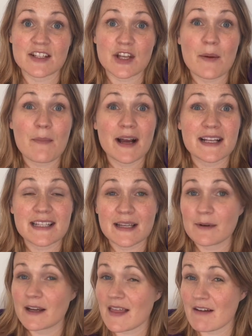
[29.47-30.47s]
so it might seem
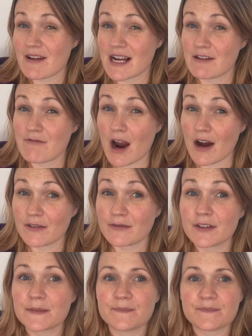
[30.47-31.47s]
like they're really rough.